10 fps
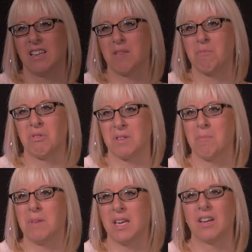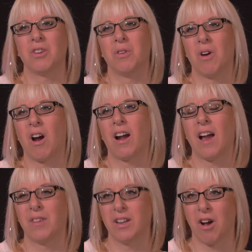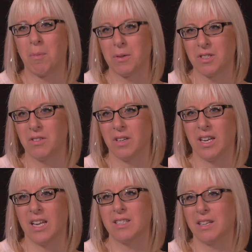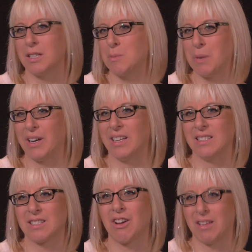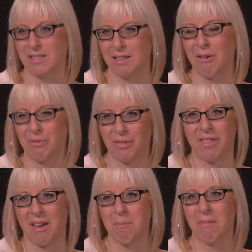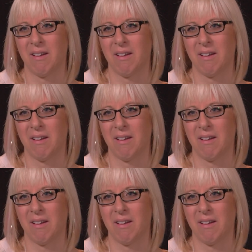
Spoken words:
in Mozambique who are having an opportunity to experience God's love for them